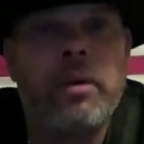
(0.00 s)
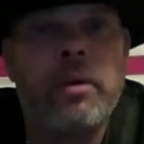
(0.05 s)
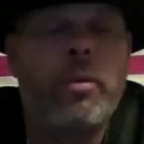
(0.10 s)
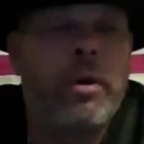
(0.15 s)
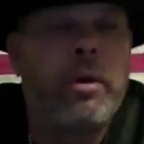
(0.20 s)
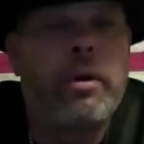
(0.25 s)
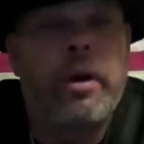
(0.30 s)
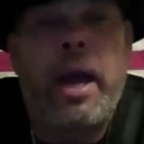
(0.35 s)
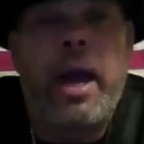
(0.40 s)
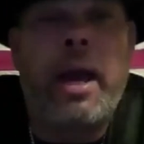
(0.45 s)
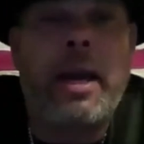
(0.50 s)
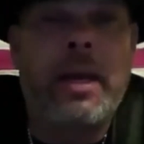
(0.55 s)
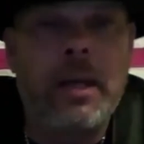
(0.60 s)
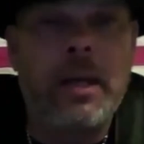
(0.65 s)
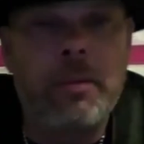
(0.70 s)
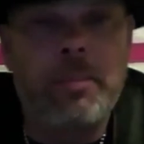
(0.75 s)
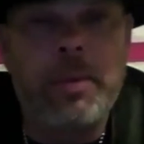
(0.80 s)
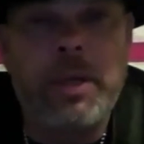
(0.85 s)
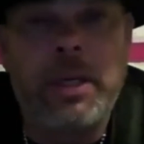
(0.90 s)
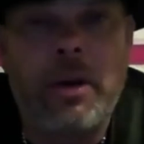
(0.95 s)
when you're not going
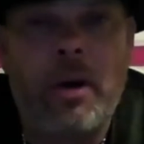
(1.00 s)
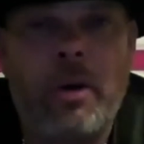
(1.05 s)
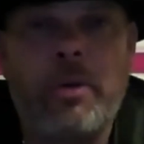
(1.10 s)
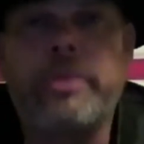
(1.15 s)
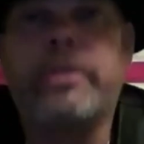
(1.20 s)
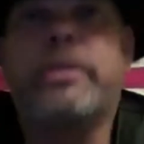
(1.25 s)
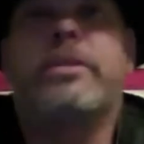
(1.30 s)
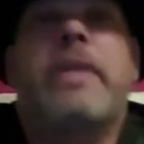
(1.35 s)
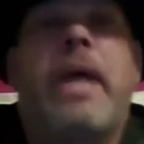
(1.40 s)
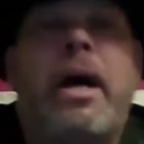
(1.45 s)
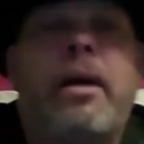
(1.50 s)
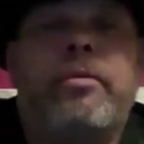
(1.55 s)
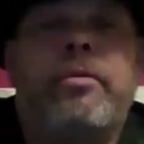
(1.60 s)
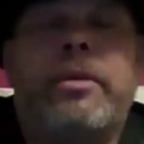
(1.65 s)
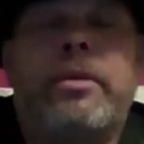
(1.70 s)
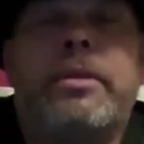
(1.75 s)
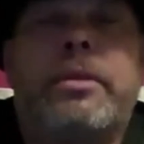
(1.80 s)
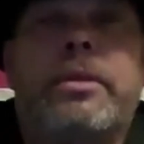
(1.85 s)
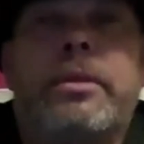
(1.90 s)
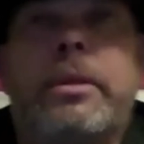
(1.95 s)
to be noticed,
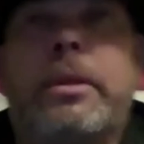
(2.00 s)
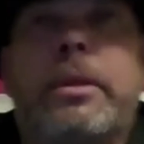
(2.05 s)
obviously.